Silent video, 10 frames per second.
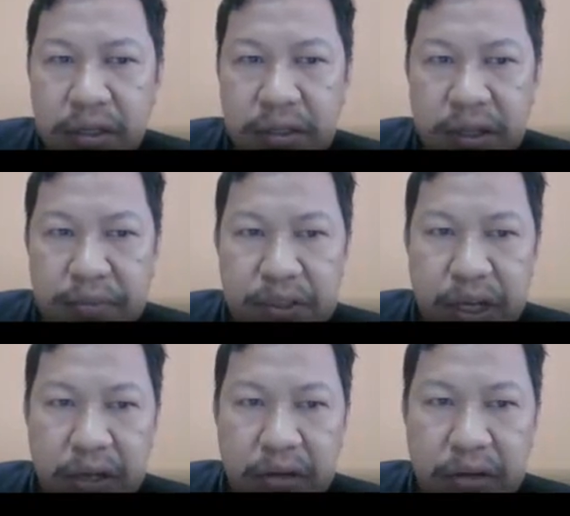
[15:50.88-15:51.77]

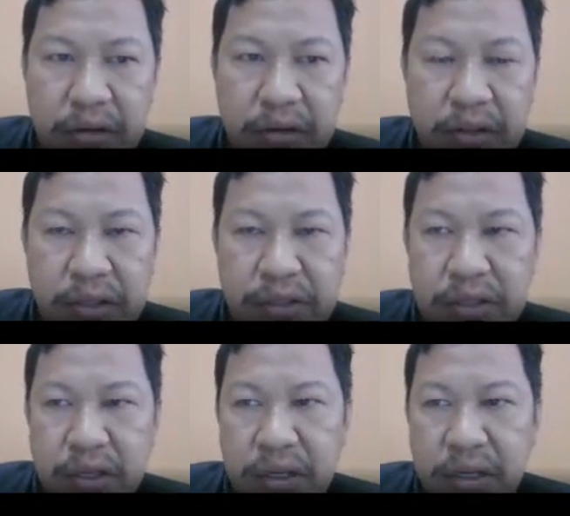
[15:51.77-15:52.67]
subject or
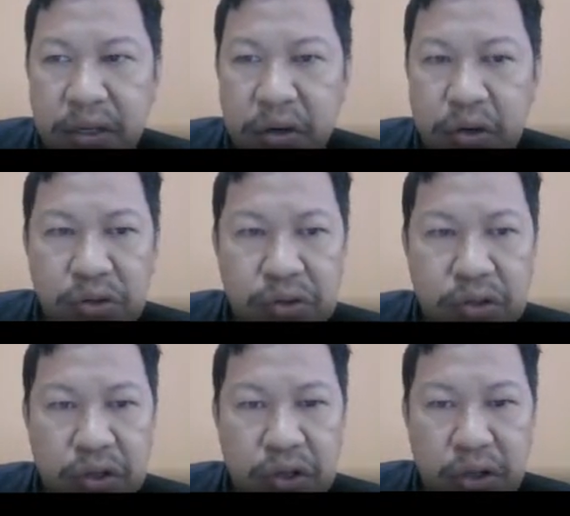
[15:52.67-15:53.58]
this course.